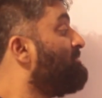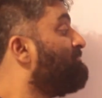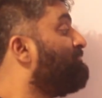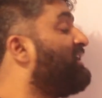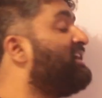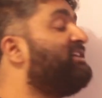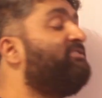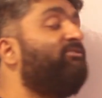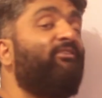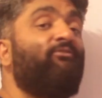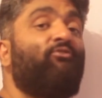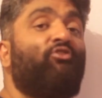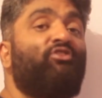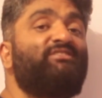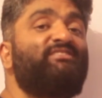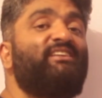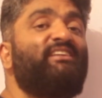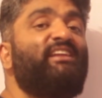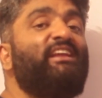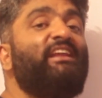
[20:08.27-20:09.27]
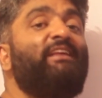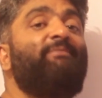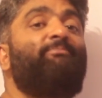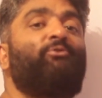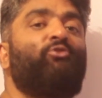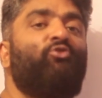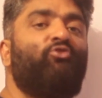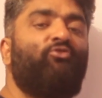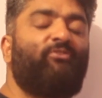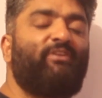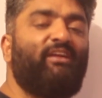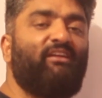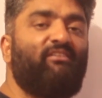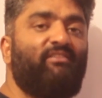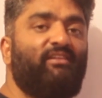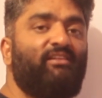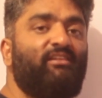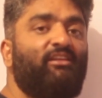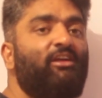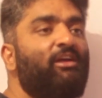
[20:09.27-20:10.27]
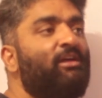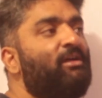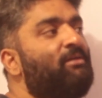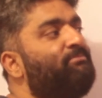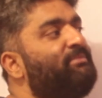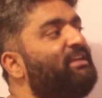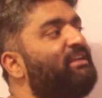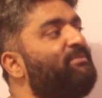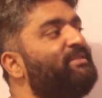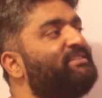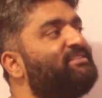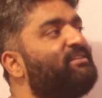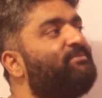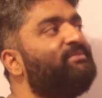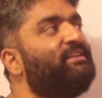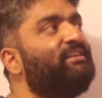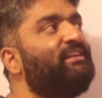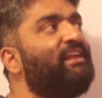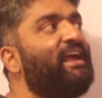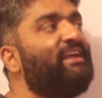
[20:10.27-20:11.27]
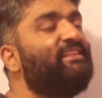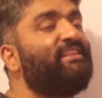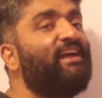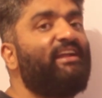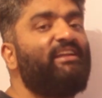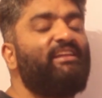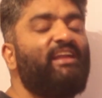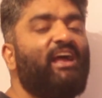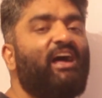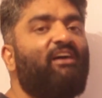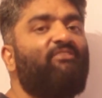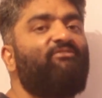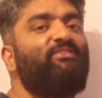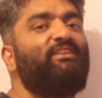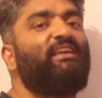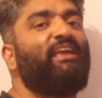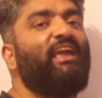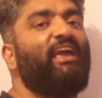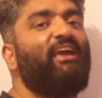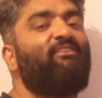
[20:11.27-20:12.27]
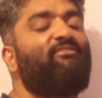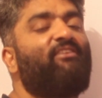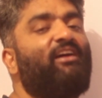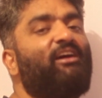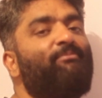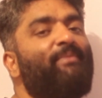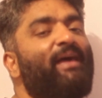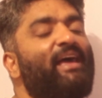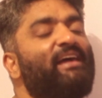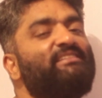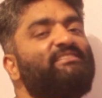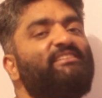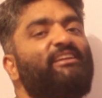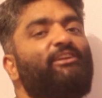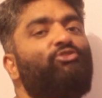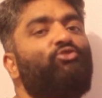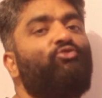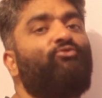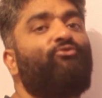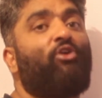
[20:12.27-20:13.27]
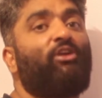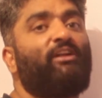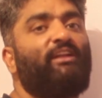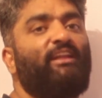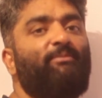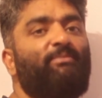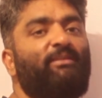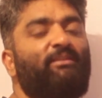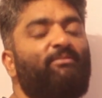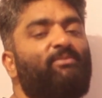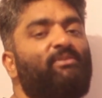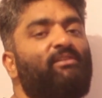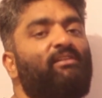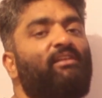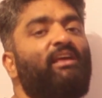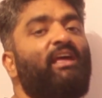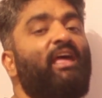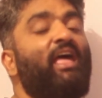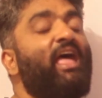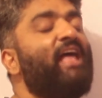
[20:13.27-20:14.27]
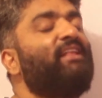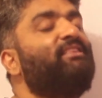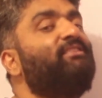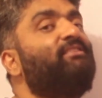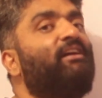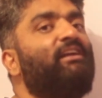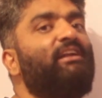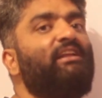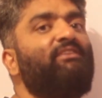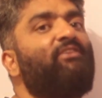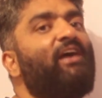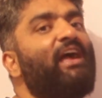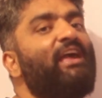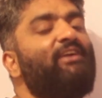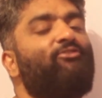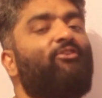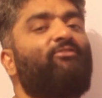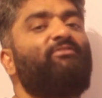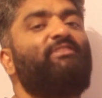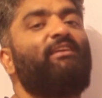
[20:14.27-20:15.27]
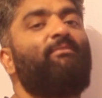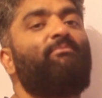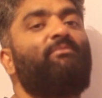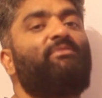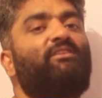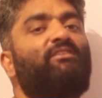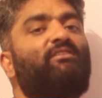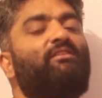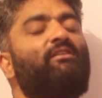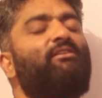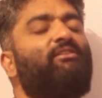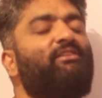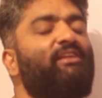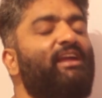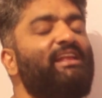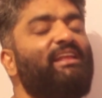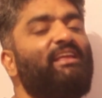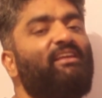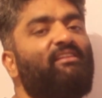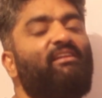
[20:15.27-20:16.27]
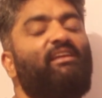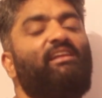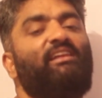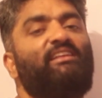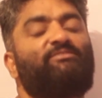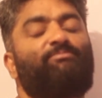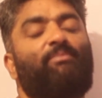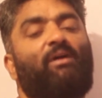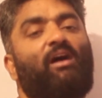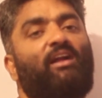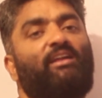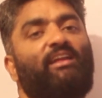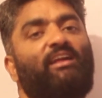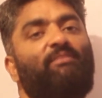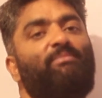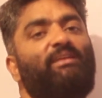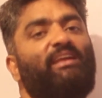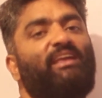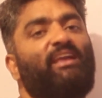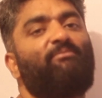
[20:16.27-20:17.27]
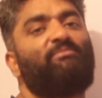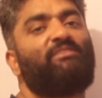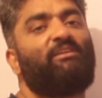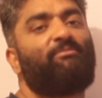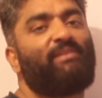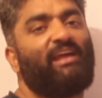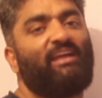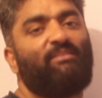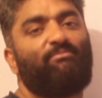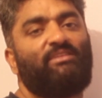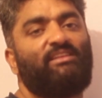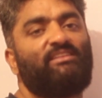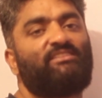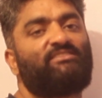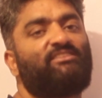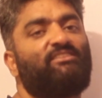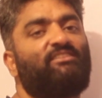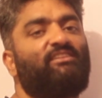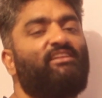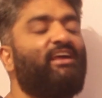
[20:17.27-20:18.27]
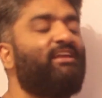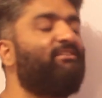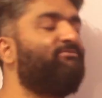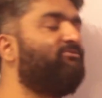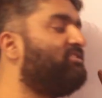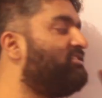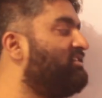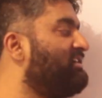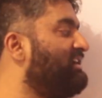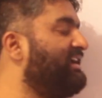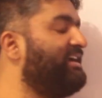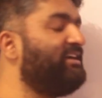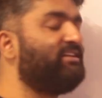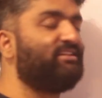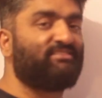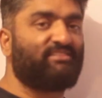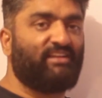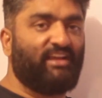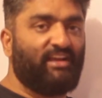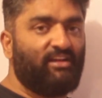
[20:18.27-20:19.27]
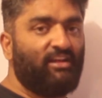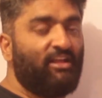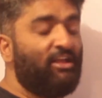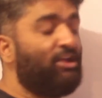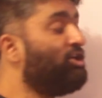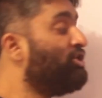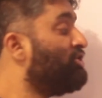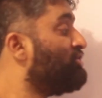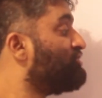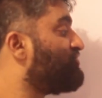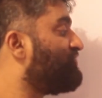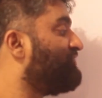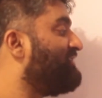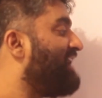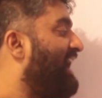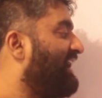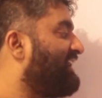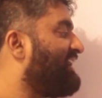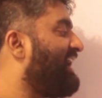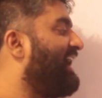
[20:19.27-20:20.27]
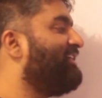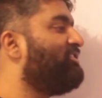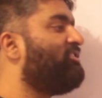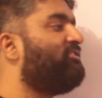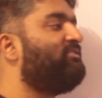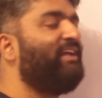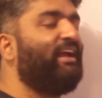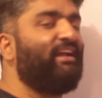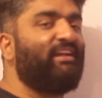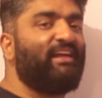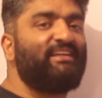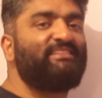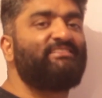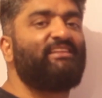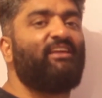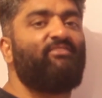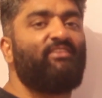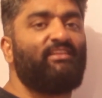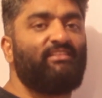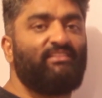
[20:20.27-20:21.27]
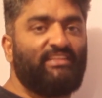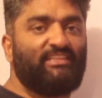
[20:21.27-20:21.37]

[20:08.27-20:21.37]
But was there any proof given? Maybe something like that, yeah, we gave our magazine to 40 people and 35 of them turned really, really smart and became the prime minister and world leaders, right? So that kind of data is given.